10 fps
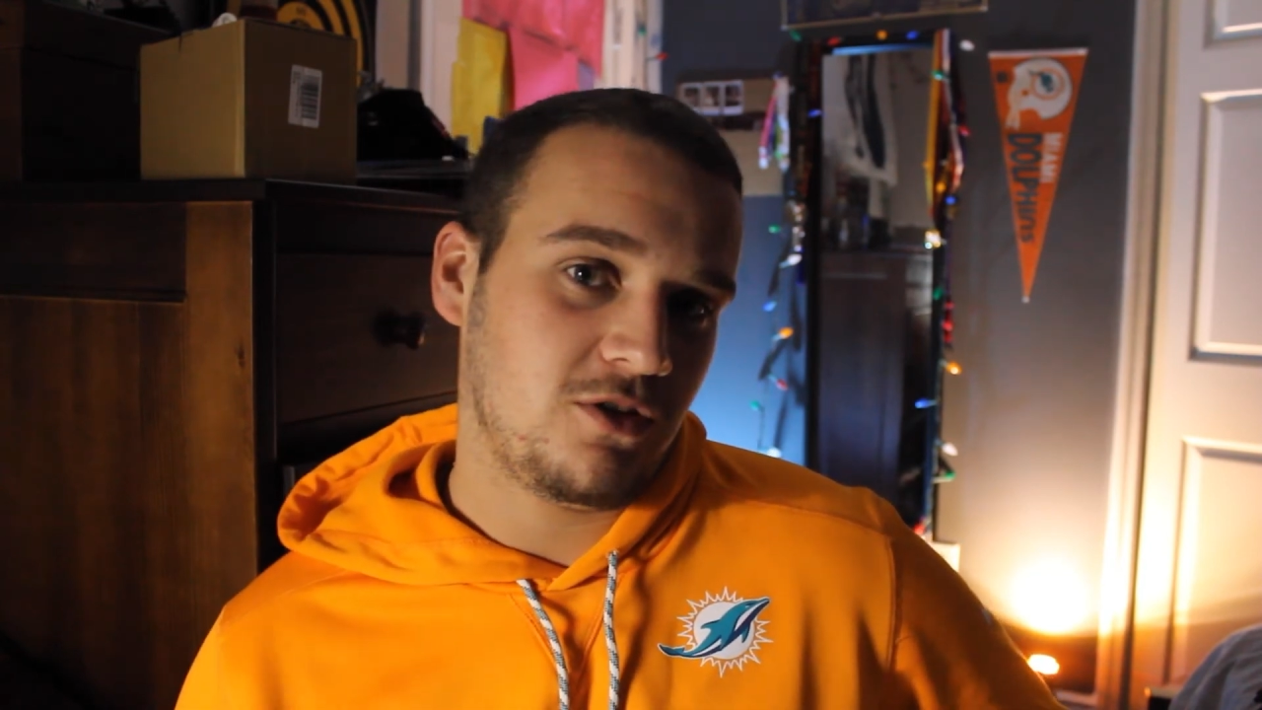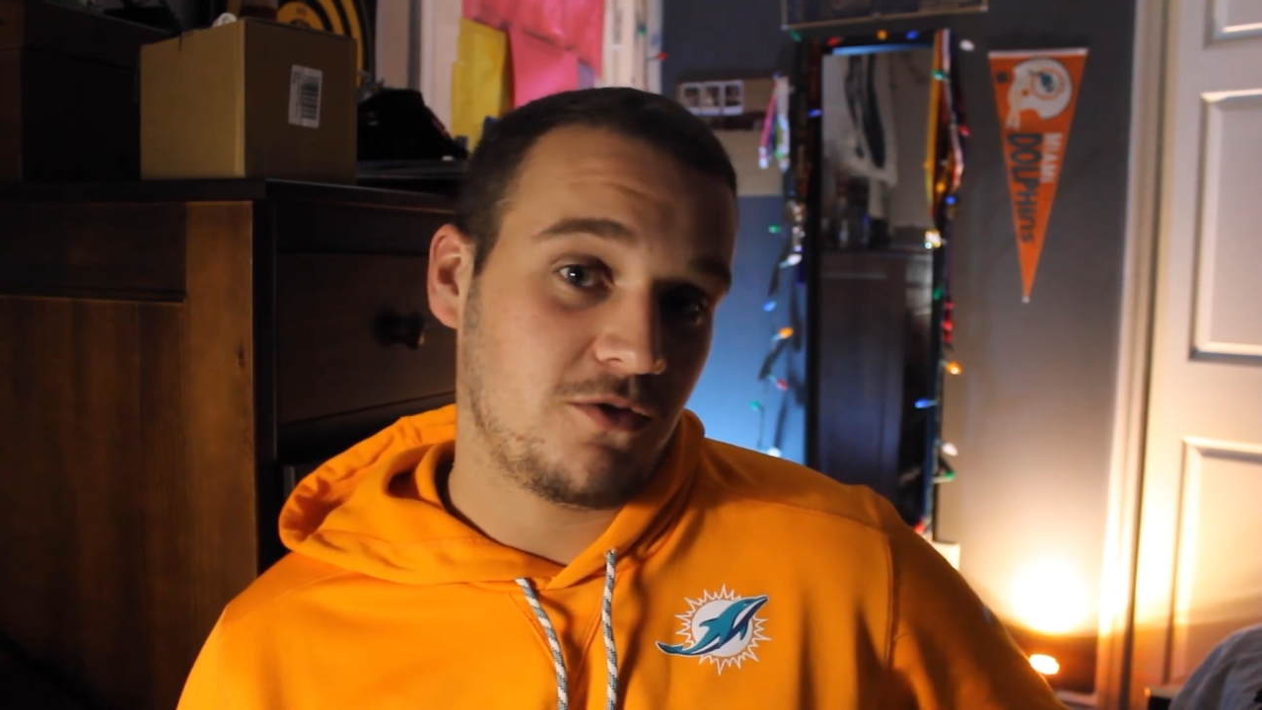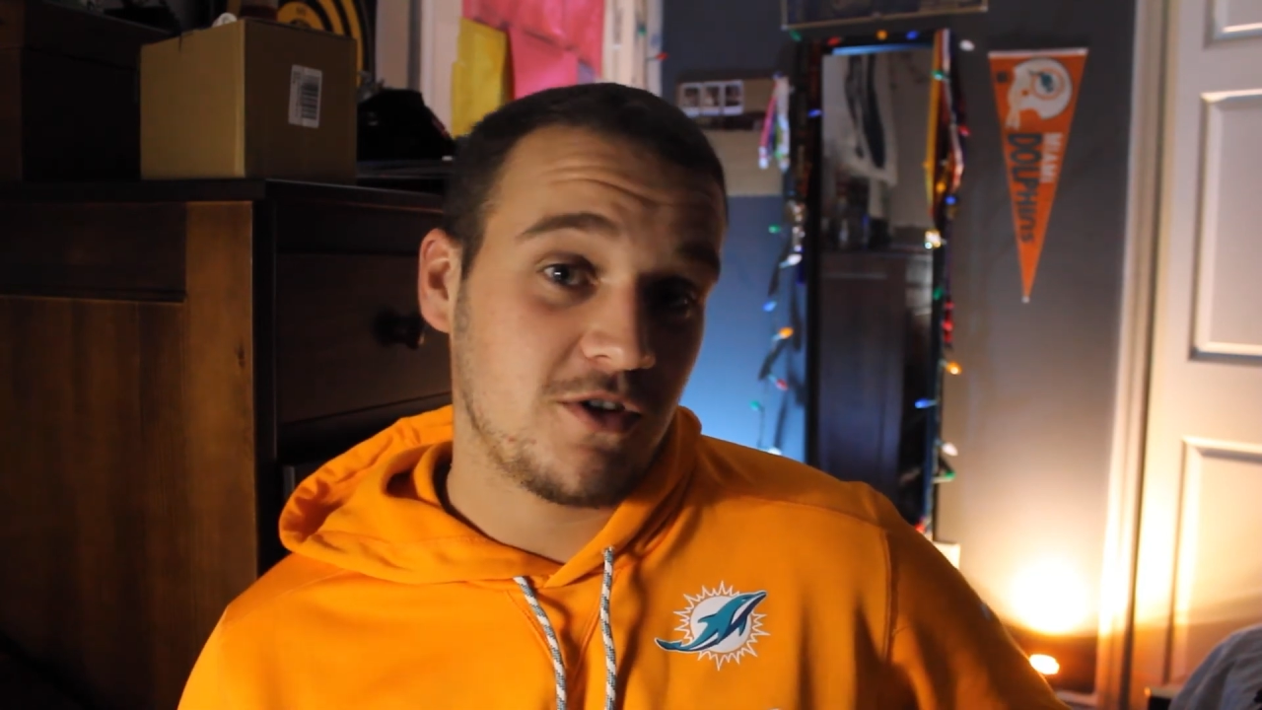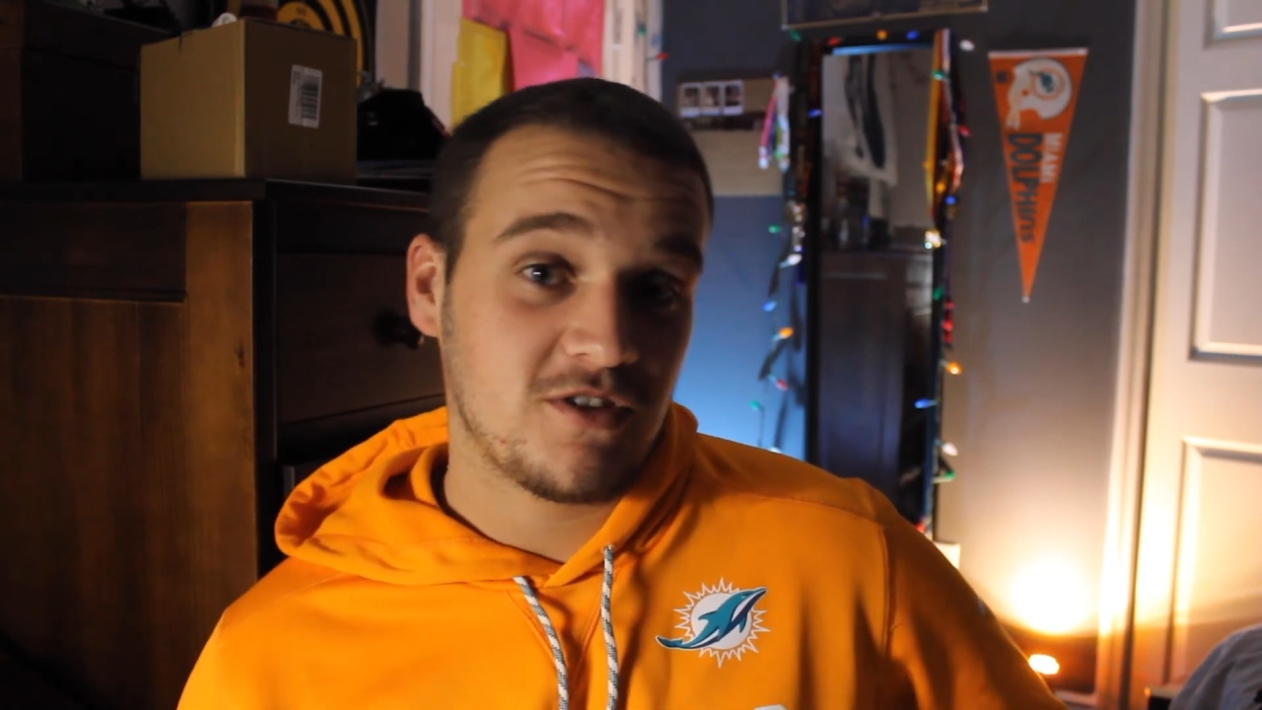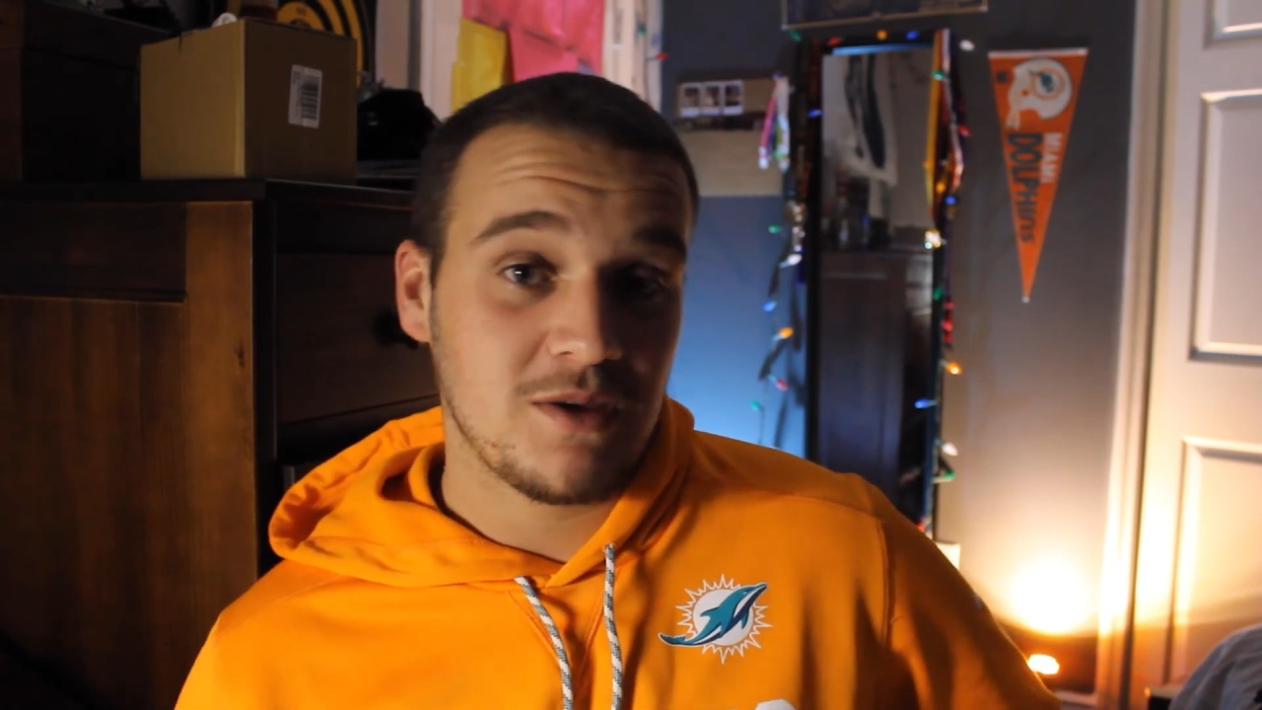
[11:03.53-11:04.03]
the
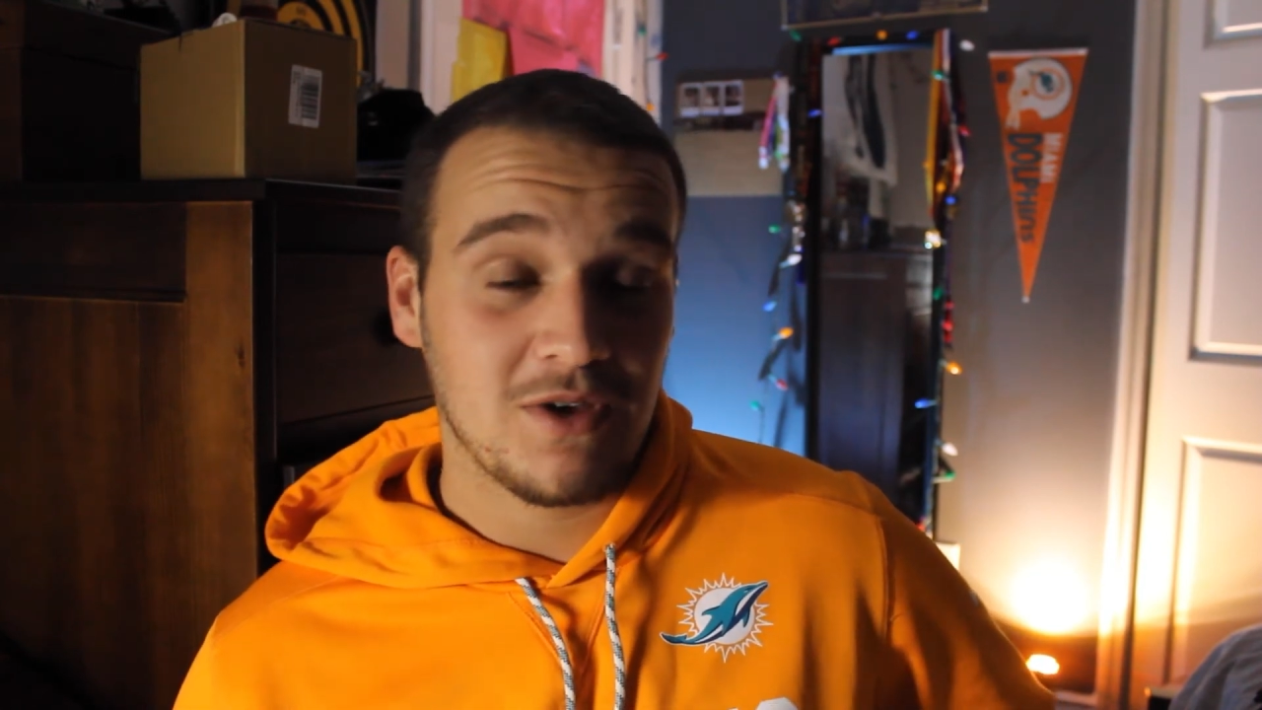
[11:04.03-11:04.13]
first game